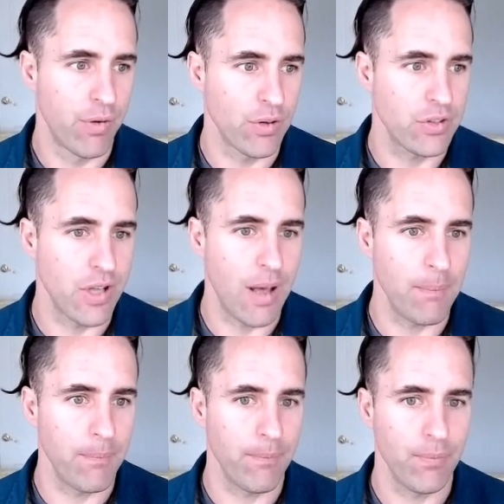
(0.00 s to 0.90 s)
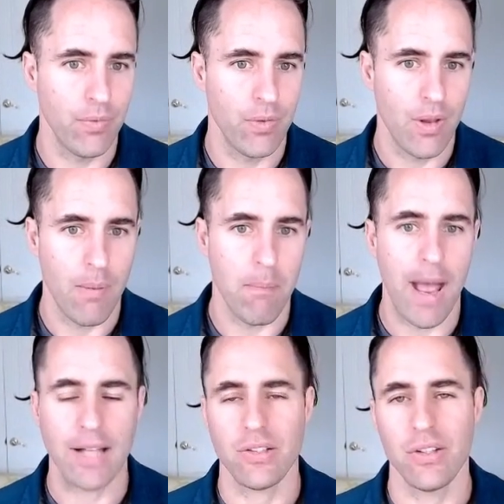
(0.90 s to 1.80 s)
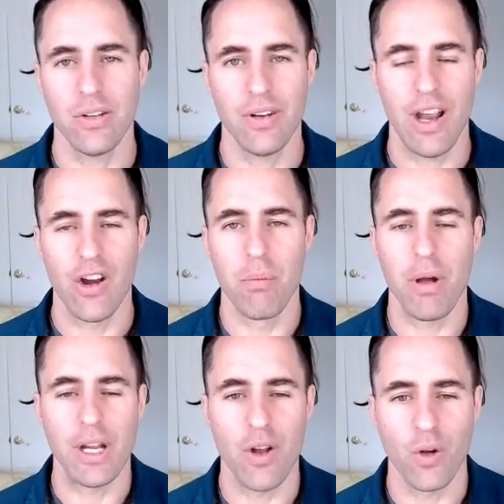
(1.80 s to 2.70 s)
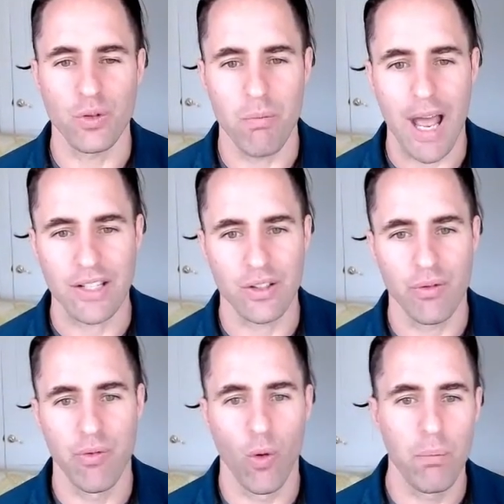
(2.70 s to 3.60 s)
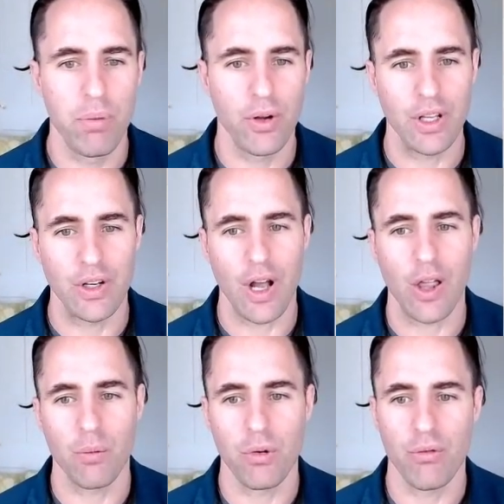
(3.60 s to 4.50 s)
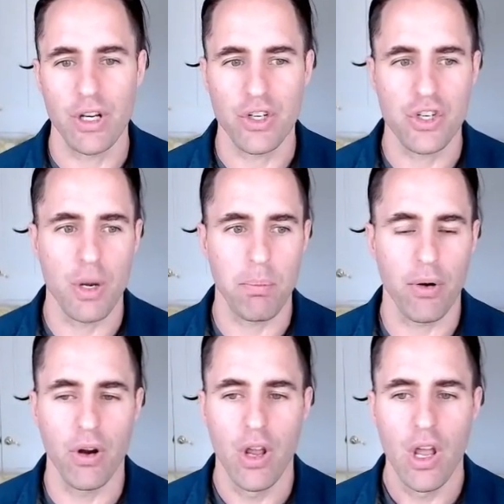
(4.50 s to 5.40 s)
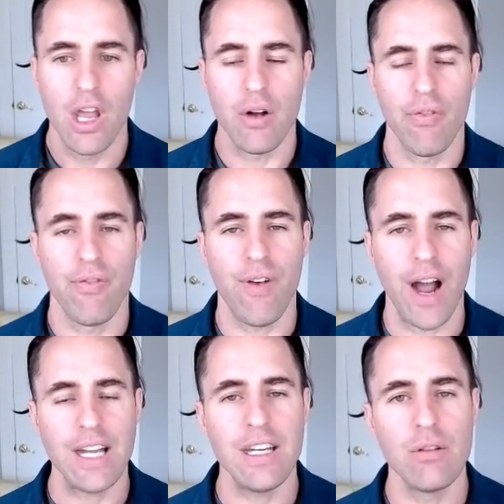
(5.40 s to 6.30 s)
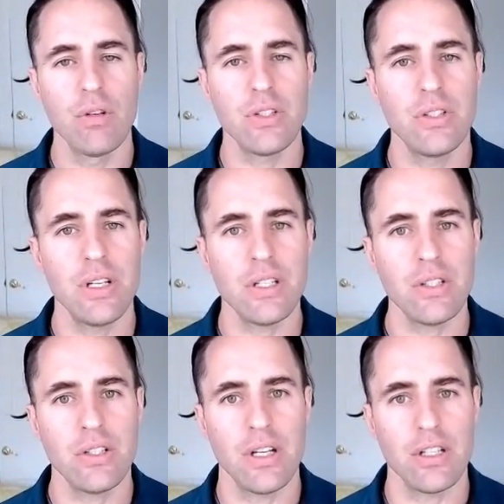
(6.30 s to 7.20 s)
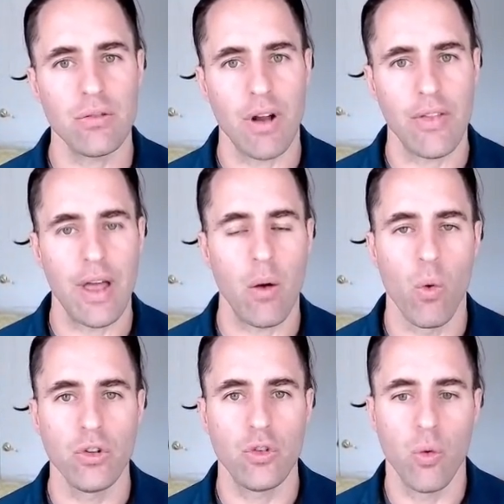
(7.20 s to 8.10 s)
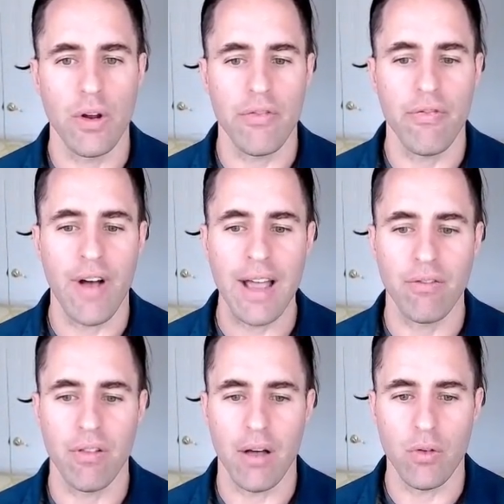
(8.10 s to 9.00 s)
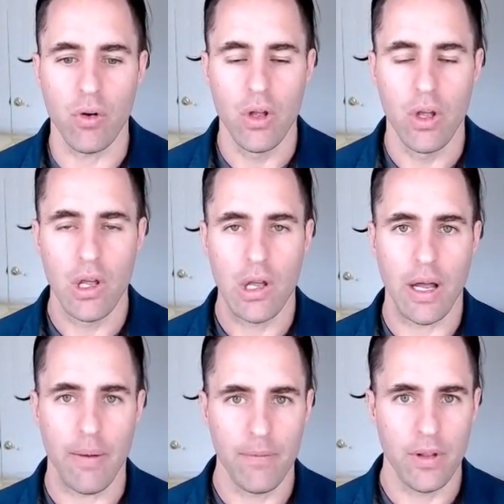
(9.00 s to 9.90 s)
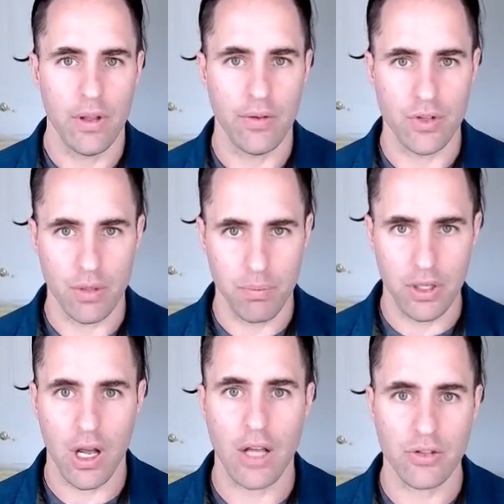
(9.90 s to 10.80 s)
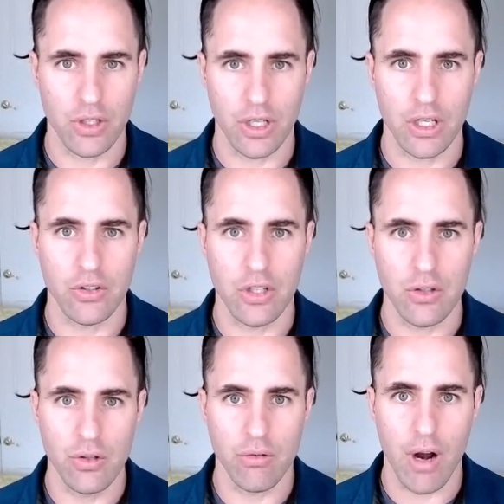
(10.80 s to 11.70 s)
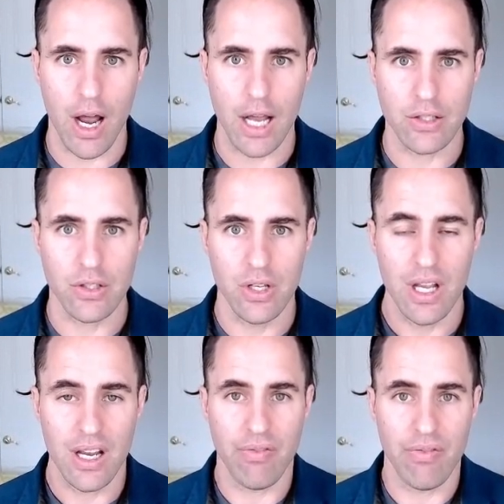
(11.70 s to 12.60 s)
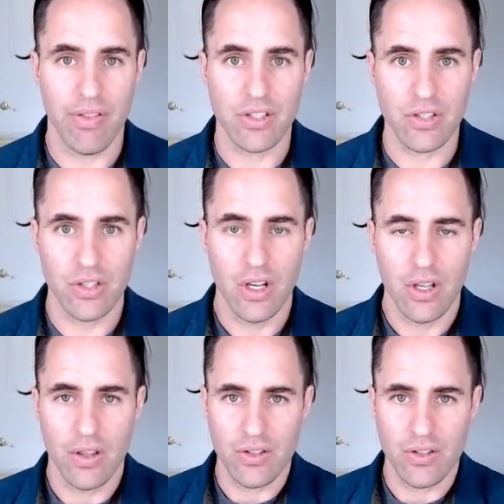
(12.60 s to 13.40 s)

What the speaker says: First up, Matson. Everybody knows Matson, $4 billion marine shipper, finding resistance around that 125 level. Now, if shipping costs are going to continue to rise, if this